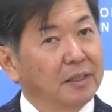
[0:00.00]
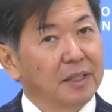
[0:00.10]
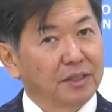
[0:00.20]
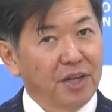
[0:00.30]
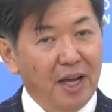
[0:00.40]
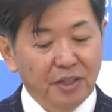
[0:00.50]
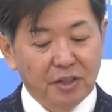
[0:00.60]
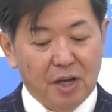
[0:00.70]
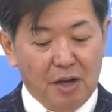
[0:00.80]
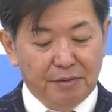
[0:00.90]
The
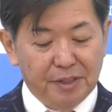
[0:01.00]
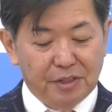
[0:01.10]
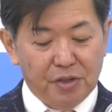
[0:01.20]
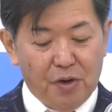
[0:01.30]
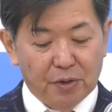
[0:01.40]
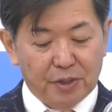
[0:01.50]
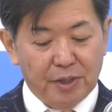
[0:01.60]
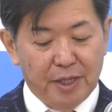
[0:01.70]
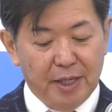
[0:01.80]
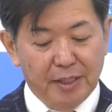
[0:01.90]
title of his talk
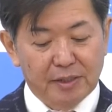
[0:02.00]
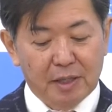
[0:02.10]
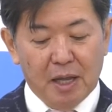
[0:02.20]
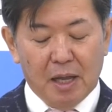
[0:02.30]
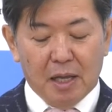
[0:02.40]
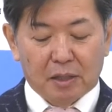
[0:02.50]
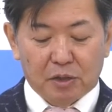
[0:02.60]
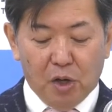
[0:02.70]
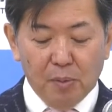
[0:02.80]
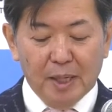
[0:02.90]
is
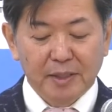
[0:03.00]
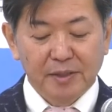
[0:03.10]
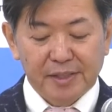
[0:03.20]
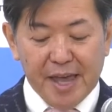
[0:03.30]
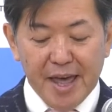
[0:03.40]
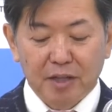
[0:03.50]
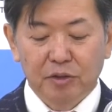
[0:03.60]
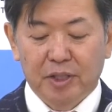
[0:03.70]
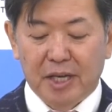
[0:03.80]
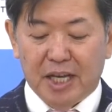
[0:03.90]
Global Scale
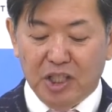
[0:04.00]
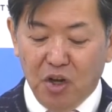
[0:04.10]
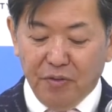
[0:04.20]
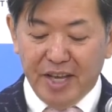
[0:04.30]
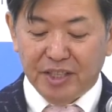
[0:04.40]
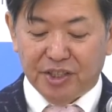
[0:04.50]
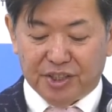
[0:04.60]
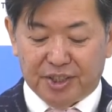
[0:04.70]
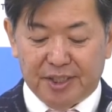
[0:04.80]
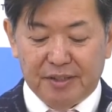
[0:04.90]

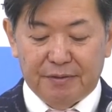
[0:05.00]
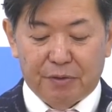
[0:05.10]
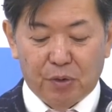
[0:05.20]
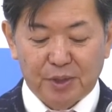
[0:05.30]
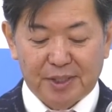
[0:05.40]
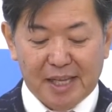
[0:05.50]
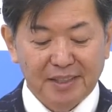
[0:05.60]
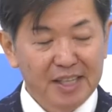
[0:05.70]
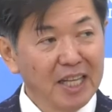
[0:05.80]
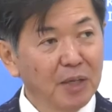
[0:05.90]
Innovator for
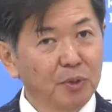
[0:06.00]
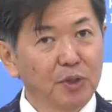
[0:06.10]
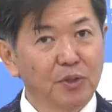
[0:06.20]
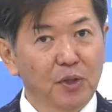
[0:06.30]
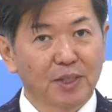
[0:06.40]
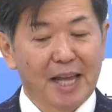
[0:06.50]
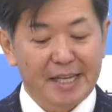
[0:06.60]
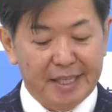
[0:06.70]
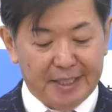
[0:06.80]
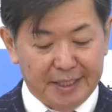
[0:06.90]
Sustainable
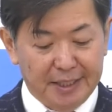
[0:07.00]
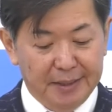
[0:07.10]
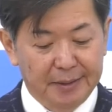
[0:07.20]
Society.